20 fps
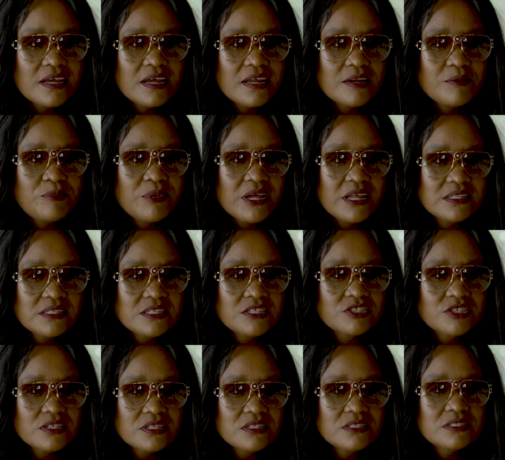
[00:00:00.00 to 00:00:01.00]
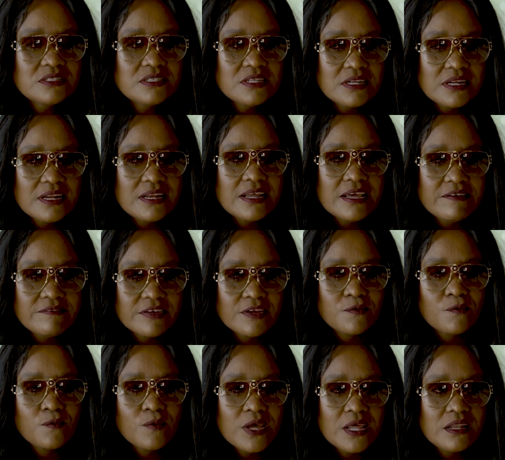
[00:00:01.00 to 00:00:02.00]
And the plantation is still alive
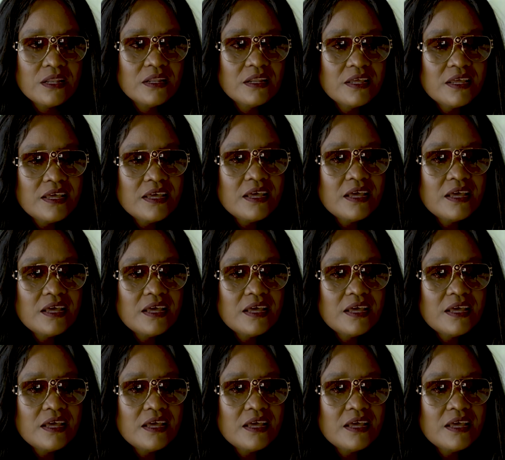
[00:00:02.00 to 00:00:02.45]
and well.